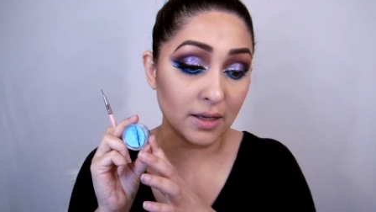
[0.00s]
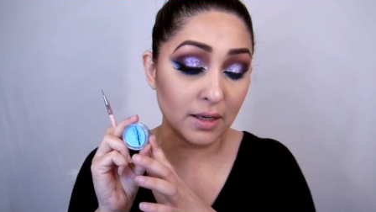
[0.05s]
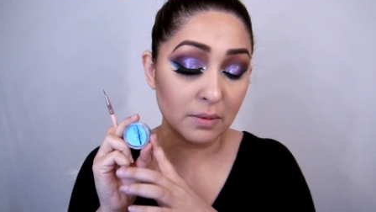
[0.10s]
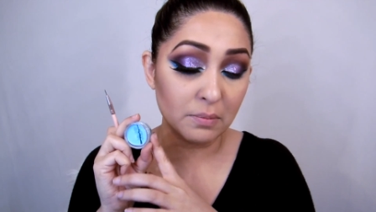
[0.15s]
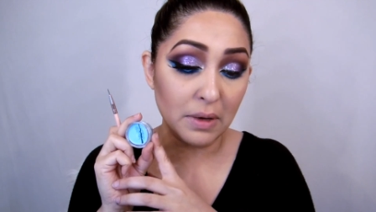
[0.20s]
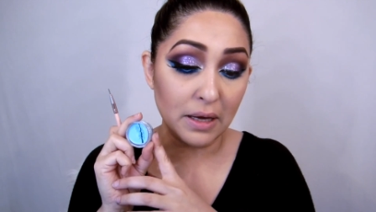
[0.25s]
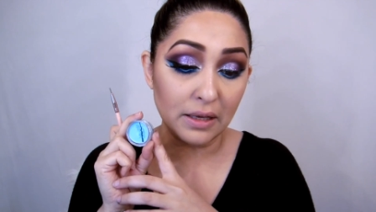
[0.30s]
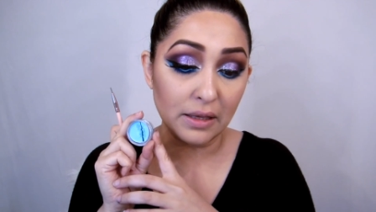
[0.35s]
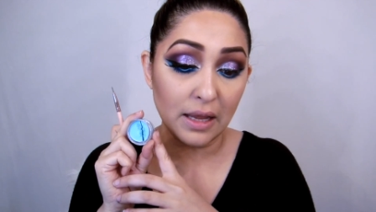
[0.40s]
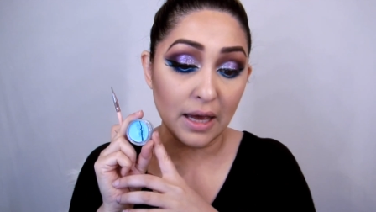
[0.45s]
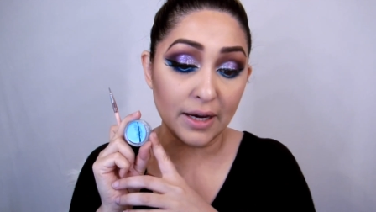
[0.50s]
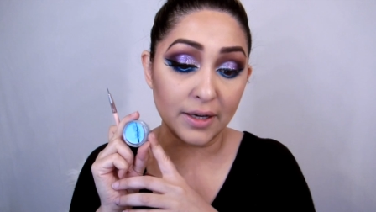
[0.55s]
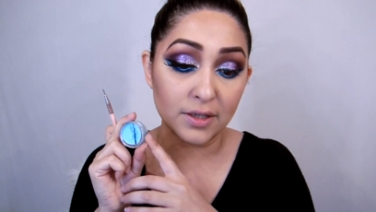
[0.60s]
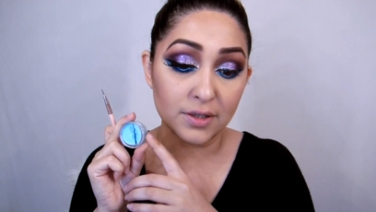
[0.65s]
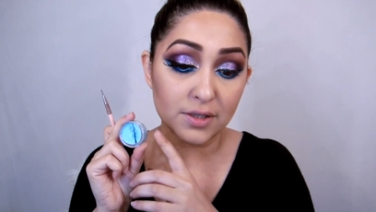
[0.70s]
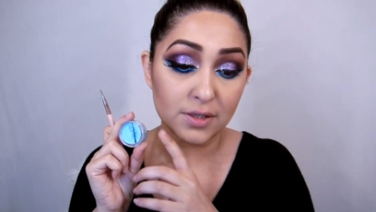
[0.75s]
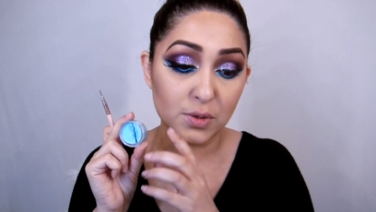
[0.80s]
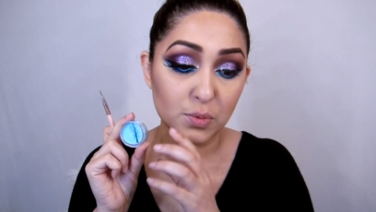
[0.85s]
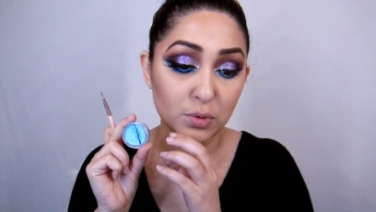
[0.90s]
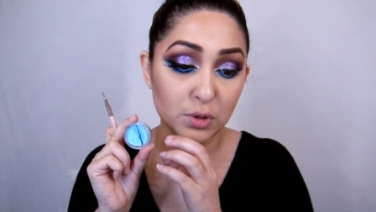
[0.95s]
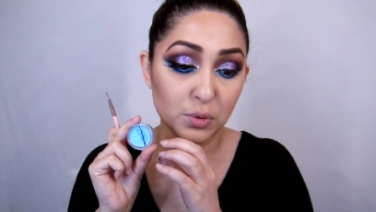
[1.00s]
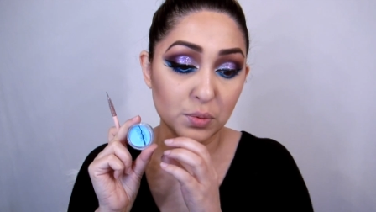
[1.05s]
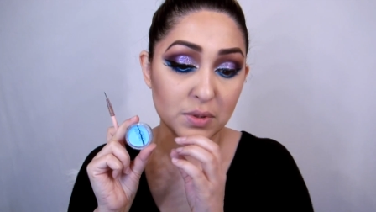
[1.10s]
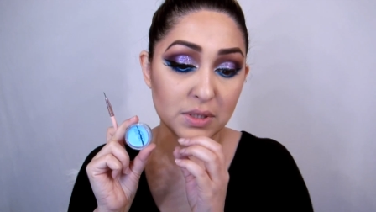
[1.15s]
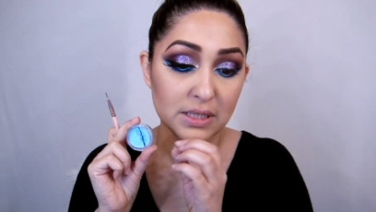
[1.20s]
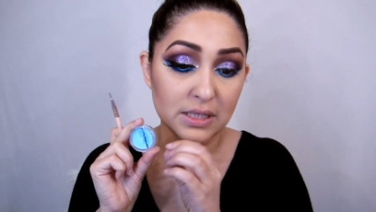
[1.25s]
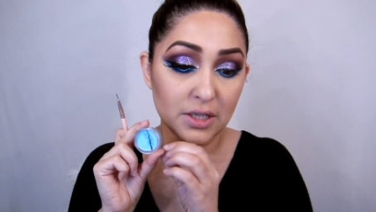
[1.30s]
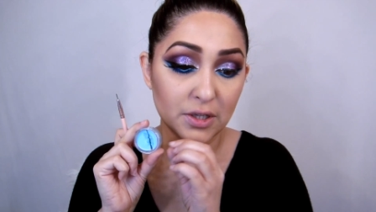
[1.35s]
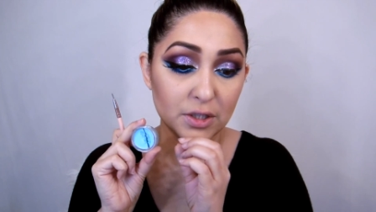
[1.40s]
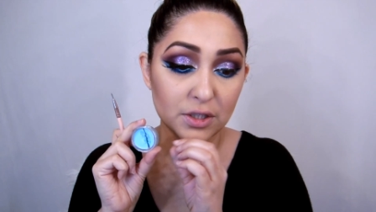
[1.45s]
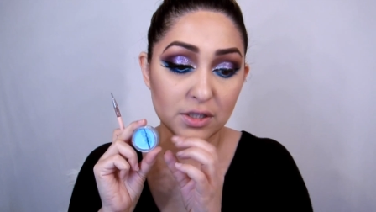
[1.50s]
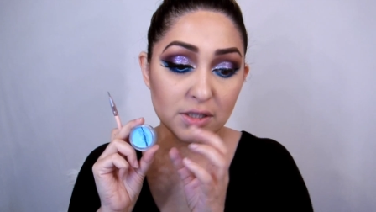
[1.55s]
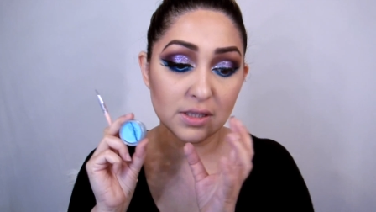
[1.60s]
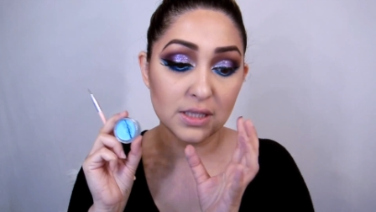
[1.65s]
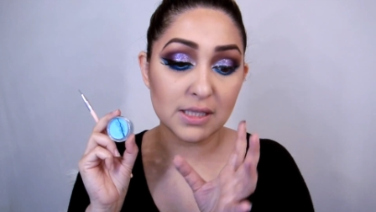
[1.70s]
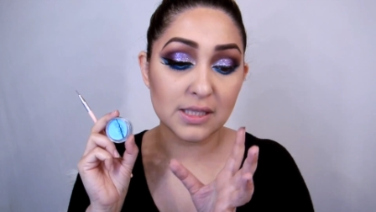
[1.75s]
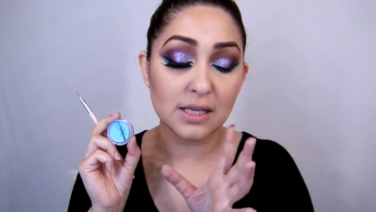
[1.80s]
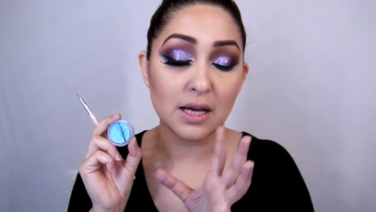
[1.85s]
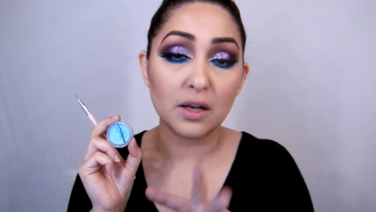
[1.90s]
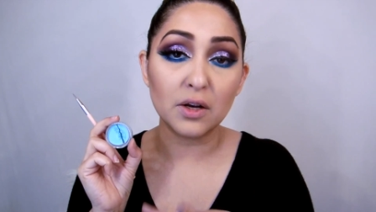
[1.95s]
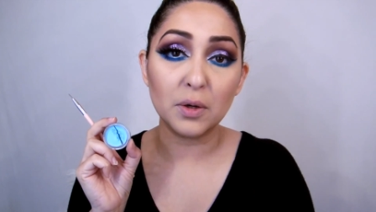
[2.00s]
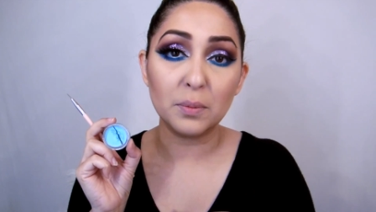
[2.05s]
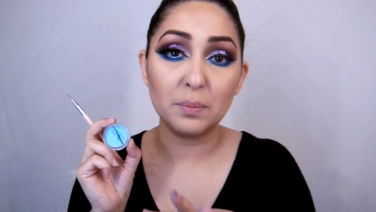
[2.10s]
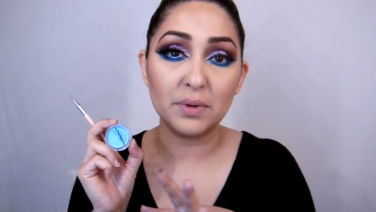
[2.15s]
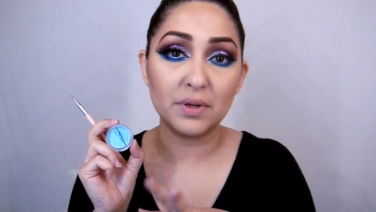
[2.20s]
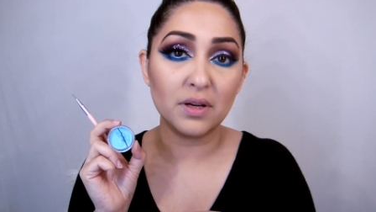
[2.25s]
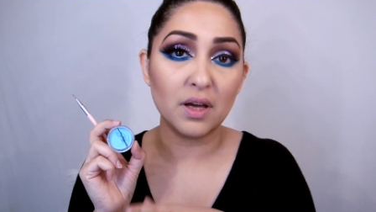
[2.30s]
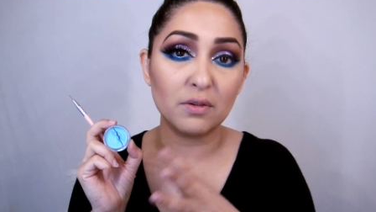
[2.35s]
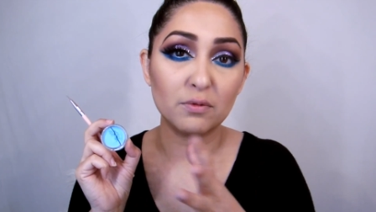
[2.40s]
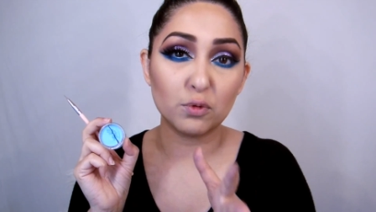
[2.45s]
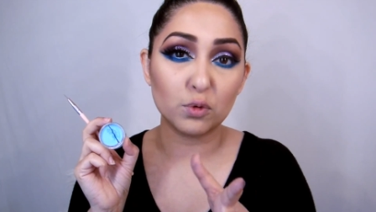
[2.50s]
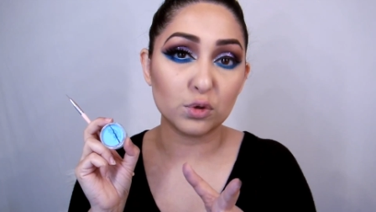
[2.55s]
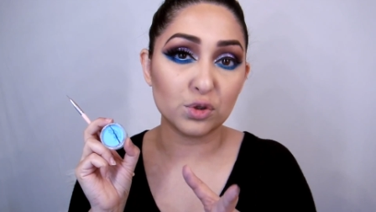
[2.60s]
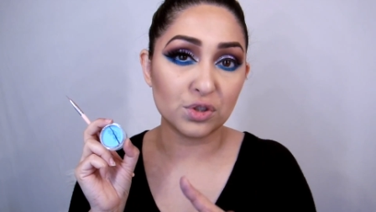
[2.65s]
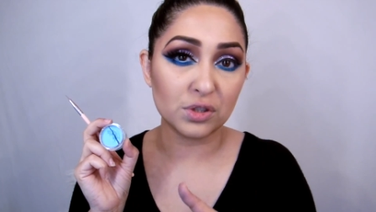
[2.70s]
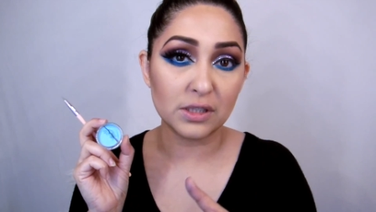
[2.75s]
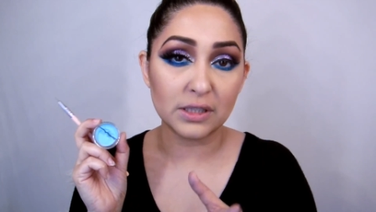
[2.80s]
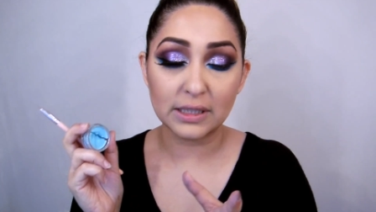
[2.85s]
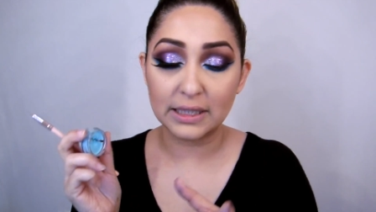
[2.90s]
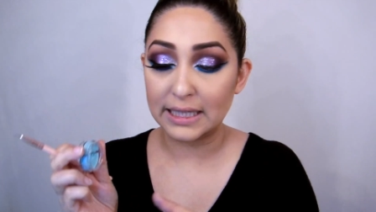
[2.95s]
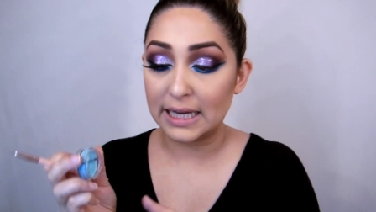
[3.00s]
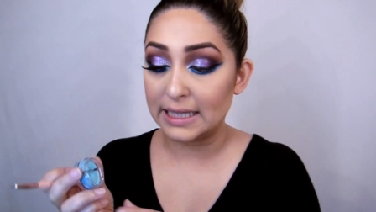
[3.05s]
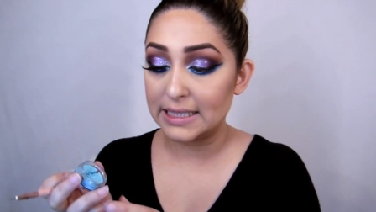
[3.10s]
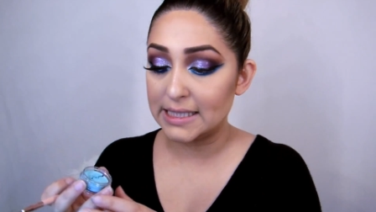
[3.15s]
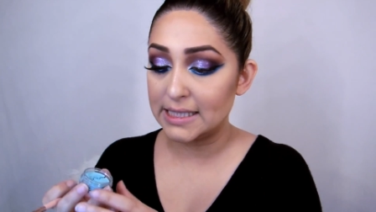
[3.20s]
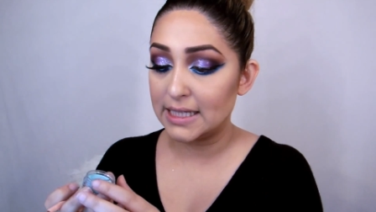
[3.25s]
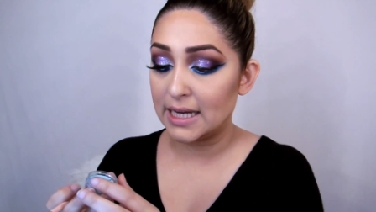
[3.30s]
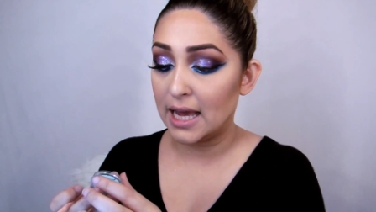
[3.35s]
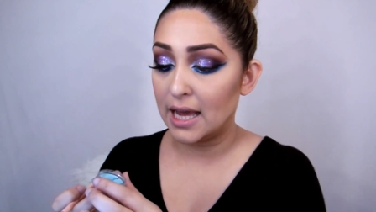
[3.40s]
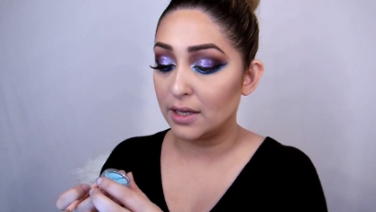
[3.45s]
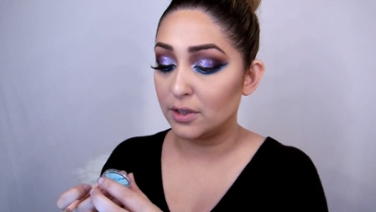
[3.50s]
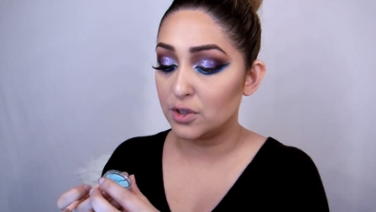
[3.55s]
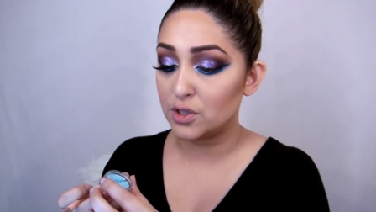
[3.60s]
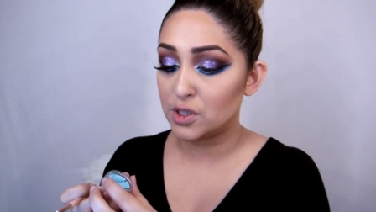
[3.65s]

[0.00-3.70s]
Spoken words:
in my liners which was near to this color, but unfortunately I didn't have,